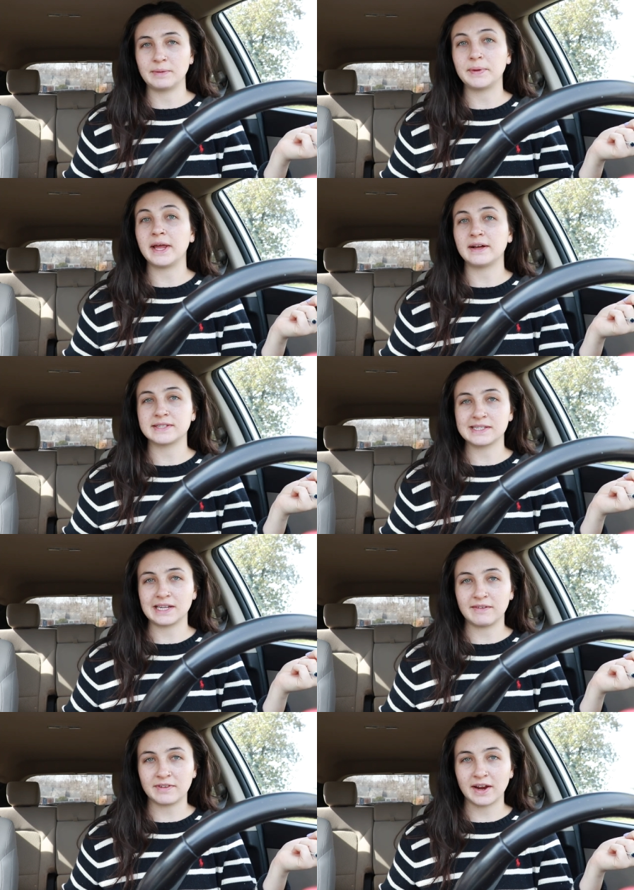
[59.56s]
somebody else has
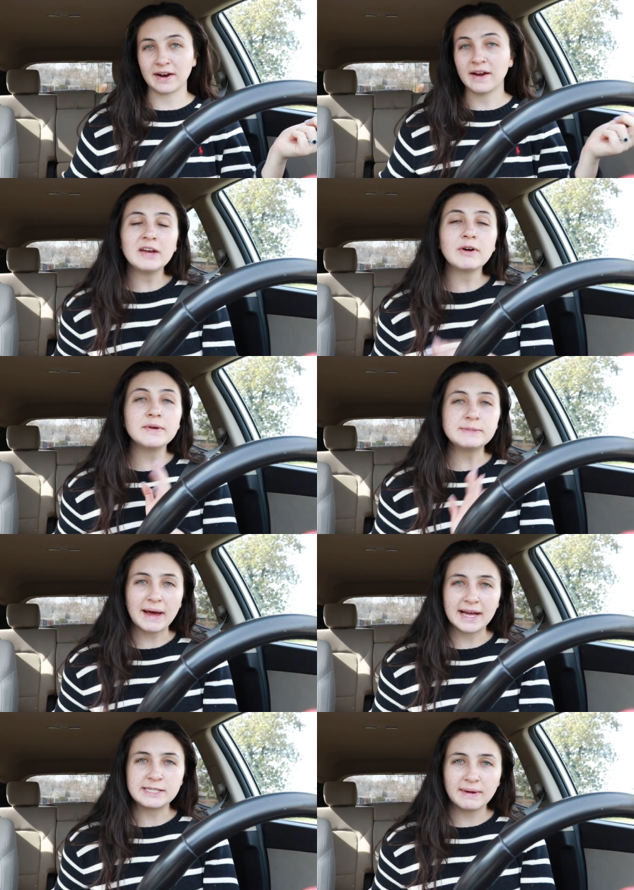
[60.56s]
left there. I've always
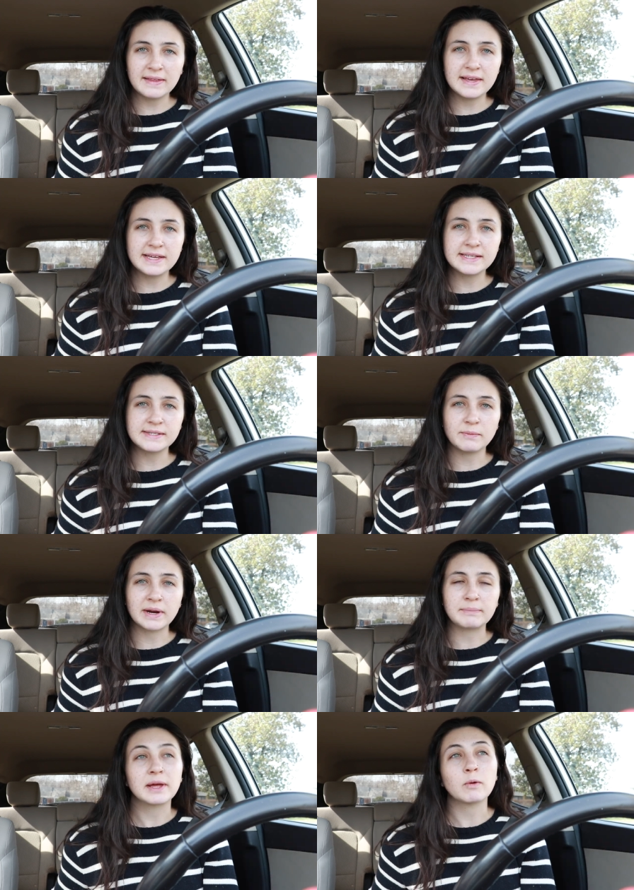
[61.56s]
passed by these when
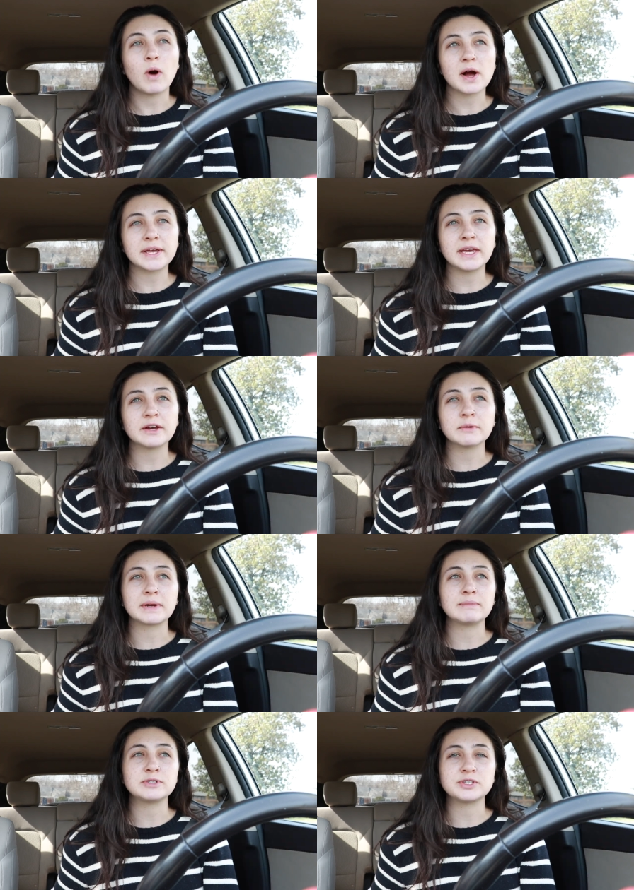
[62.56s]
I'm like walking or
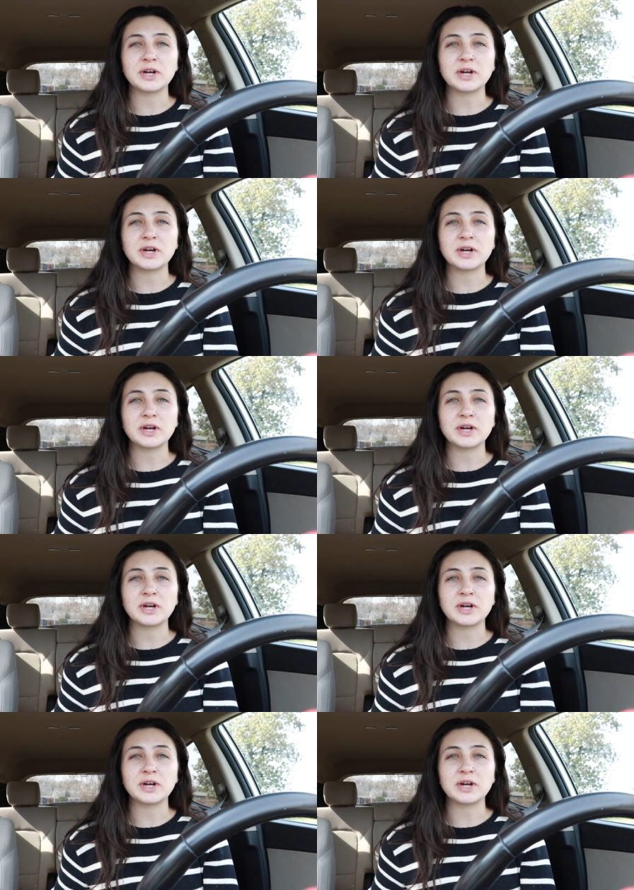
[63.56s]
when I'm just